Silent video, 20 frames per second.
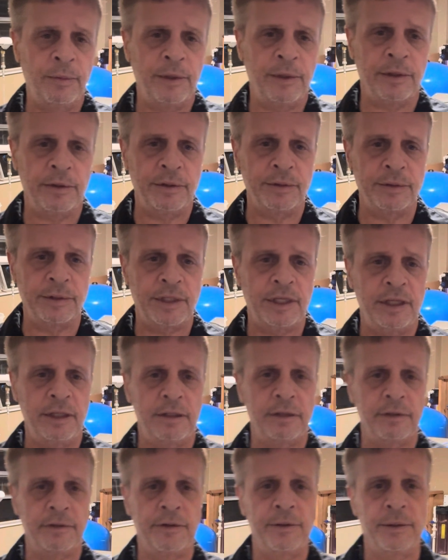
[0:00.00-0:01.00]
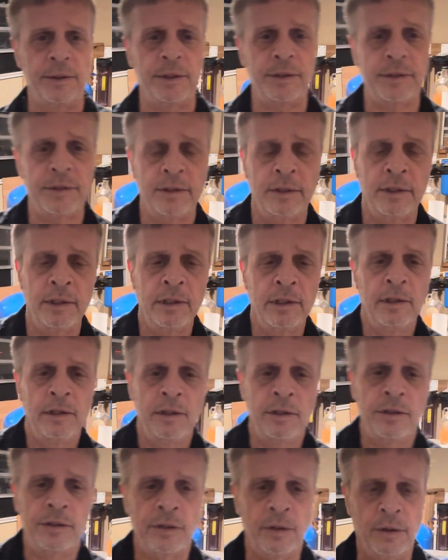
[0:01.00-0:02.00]
don't use heat, of course.
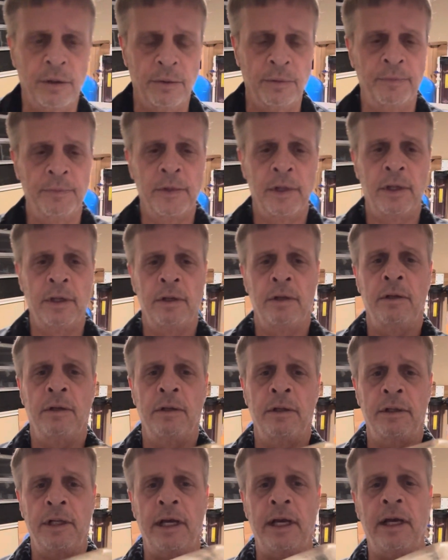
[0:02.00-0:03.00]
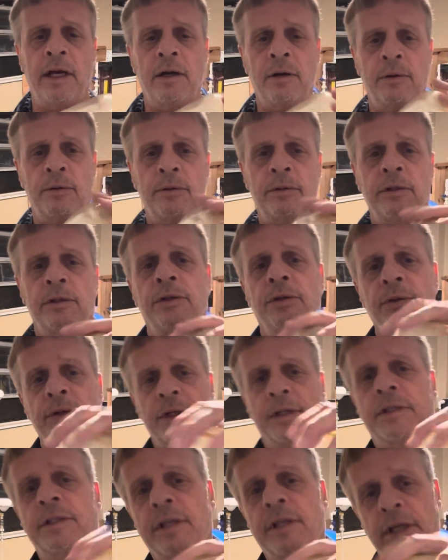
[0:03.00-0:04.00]
So now you
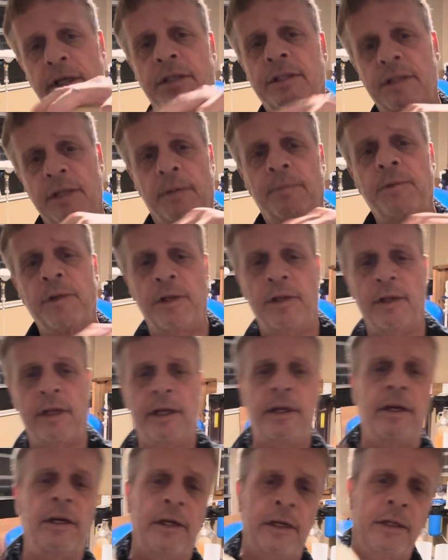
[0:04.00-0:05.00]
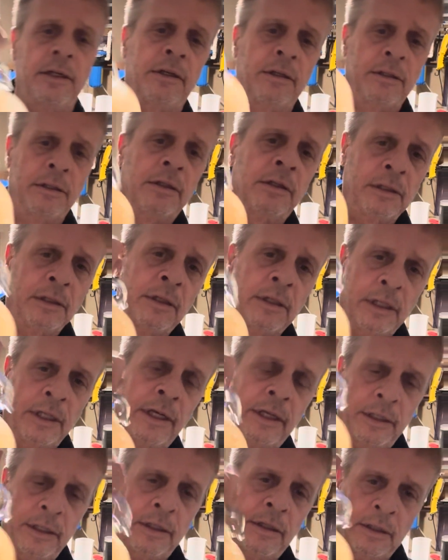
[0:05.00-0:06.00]
could take something like a
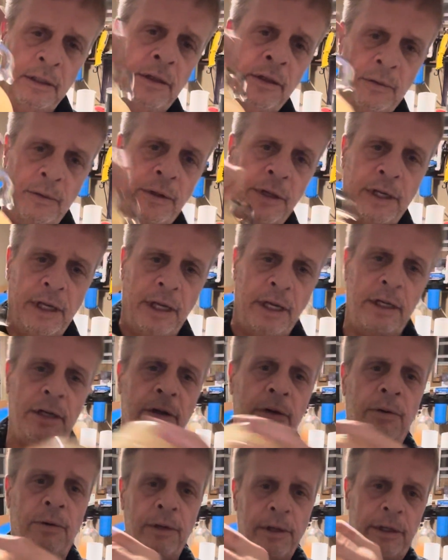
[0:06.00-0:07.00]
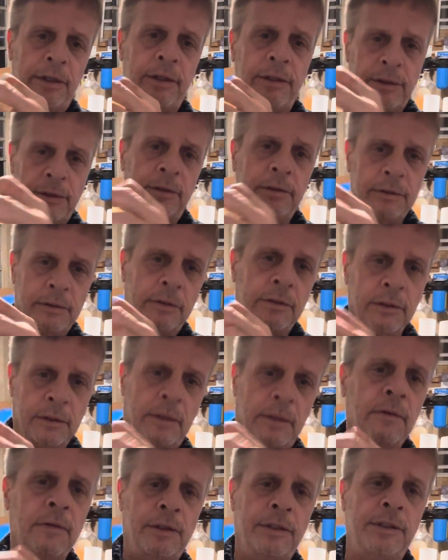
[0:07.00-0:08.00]
organic oil,
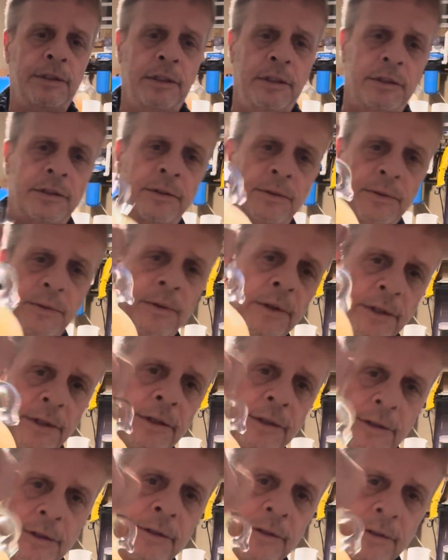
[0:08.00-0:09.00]
essential oil,